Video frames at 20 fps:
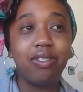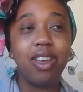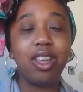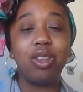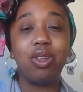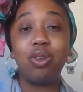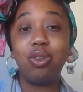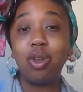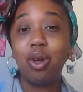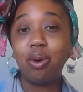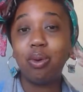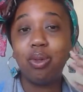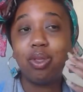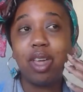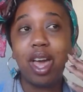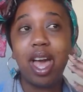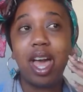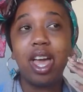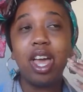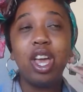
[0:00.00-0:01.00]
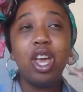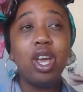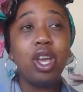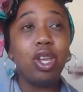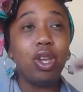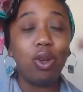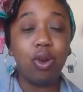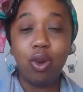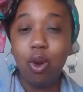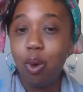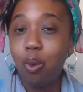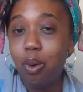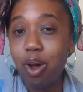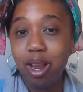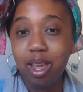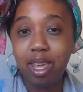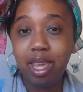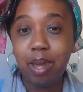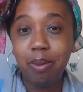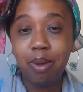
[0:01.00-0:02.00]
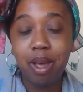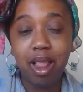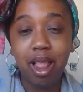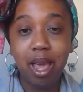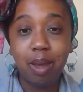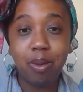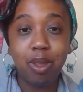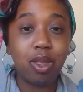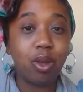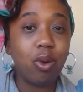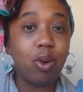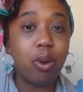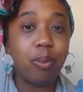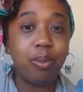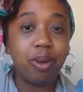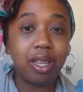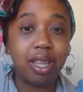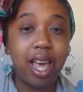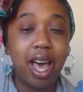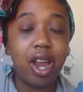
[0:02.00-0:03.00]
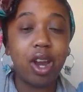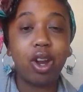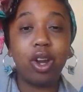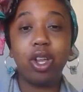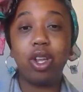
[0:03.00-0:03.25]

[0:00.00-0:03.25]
and you know that you don't want to keep climbing the corporate ladder,